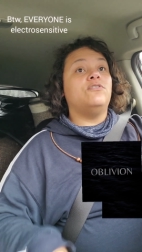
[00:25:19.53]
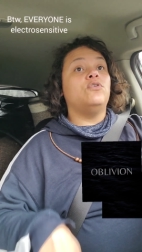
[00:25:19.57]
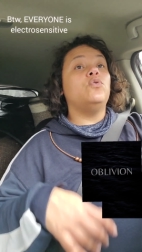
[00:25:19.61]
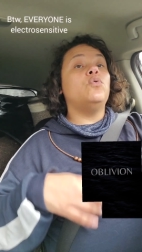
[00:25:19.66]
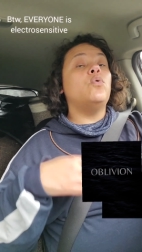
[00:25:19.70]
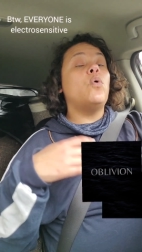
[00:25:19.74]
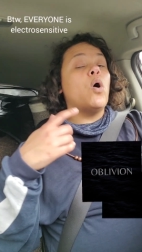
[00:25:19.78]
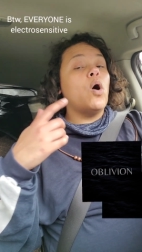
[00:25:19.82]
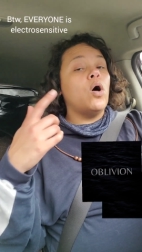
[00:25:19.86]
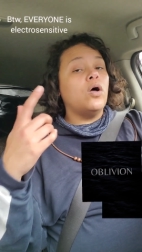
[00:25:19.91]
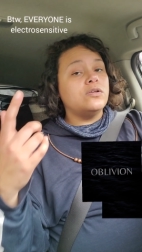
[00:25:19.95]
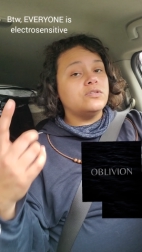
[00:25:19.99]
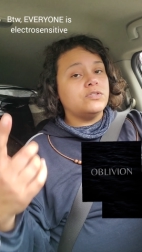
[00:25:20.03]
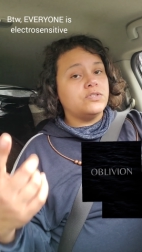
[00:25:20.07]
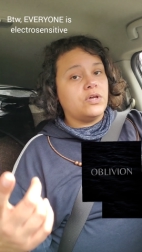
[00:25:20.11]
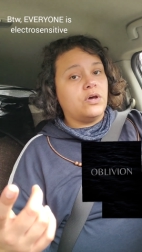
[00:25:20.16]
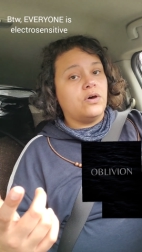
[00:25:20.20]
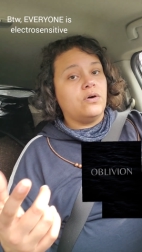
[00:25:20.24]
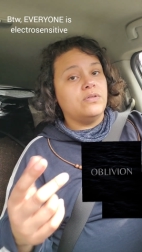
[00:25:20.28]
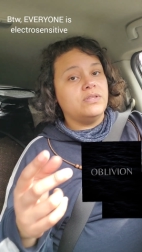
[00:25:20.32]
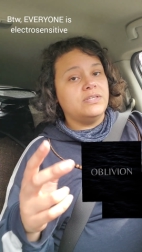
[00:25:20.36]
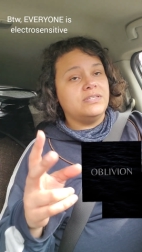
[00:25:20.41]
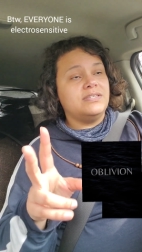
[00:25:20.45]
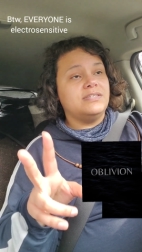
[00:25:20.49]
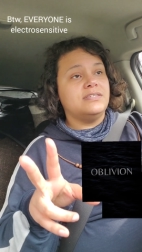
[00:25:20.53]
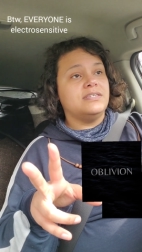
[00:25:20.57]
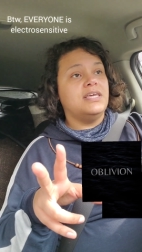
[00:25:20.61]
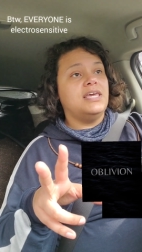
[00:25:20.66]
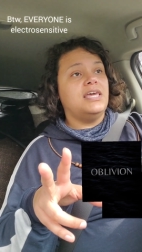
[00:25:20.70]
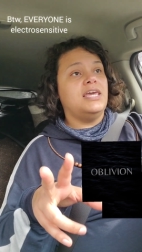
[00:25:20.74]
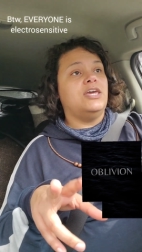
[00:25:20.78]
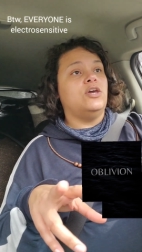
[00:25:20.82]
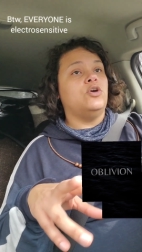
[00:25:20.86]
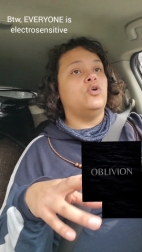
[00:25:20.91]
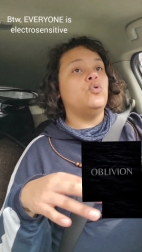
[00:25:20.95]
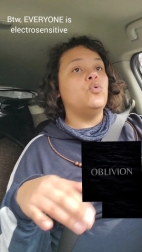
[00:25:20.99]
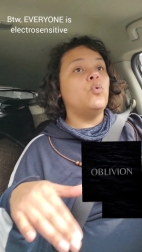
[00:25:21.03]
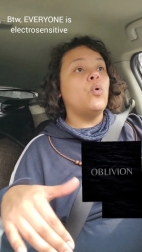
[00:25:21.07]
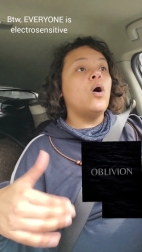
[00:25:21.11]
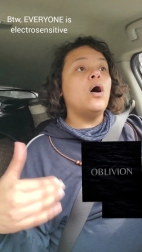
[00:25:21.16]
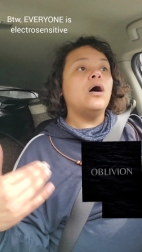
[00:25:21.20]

who also, this is key, who